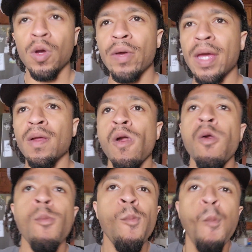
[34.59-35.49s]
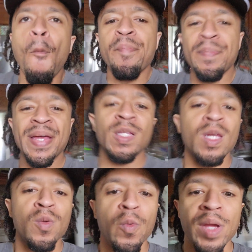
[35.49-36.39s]
Okay, main
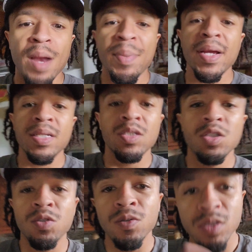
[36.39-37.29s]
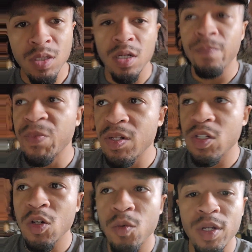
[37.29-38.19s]
thing we got to pay attention to is the
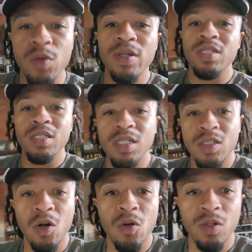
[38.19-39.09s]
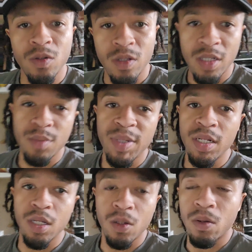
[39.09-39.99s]
deal with USDC Circle deal. That's a big
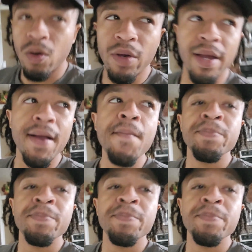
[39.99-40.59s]
deal. Okay,